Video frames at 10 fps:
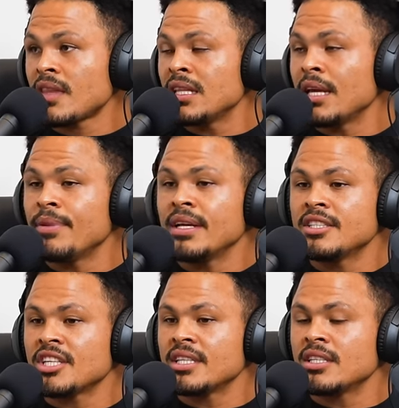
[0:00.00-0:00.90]
They played
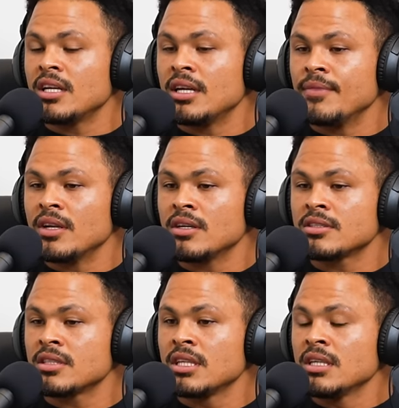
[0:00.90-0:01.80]
each other um,
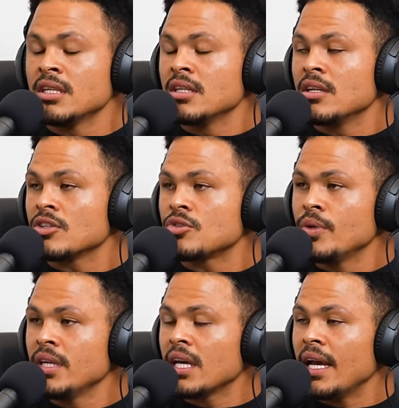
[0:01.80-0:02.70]
last last
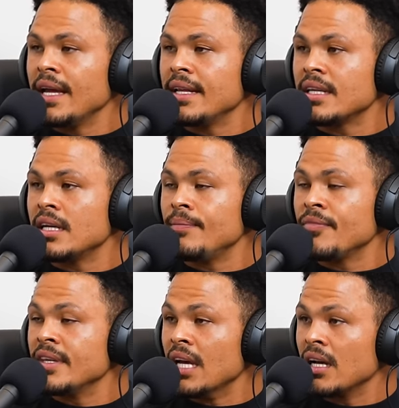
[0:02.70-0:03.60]
week. And um,
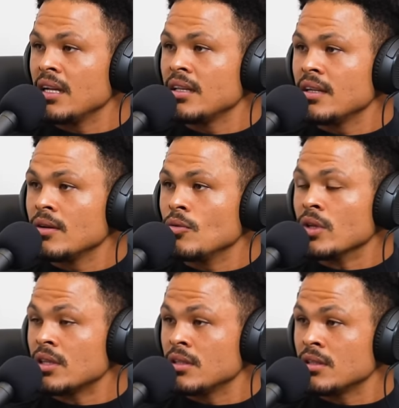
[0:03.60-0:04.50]
yeah,
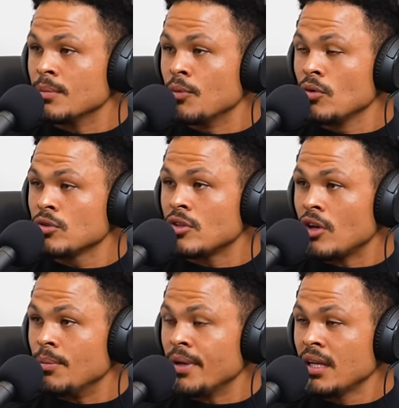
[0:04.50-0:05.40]
with the Bulls
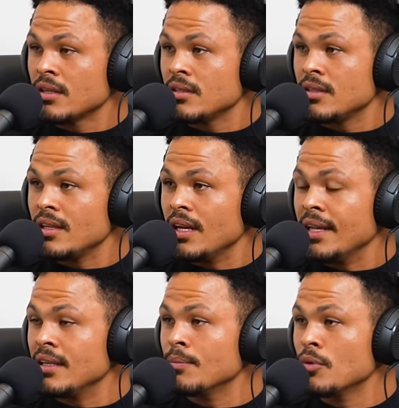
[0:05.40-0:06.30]
on a break.
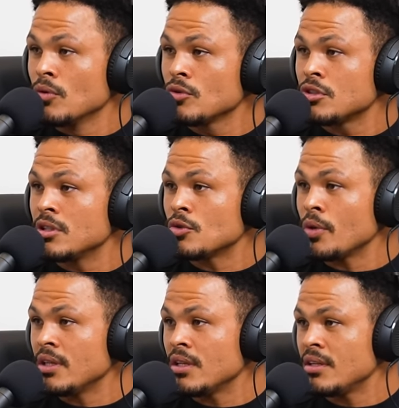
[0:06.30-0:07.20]
And the Bulls, the
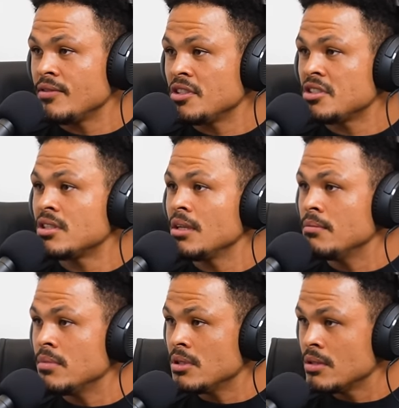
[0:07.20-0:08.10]
twenty-third of
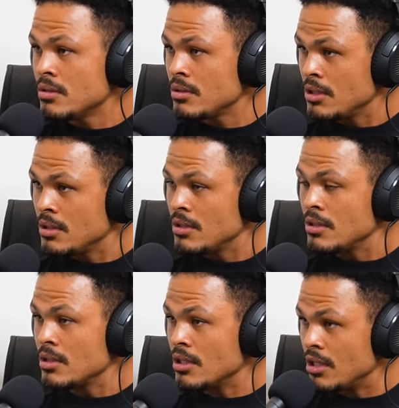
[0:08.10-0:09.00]
December,
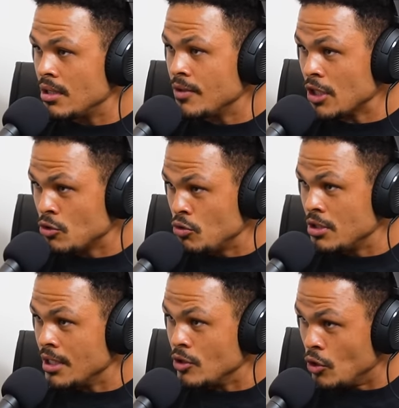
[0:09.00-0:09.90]
um, that took that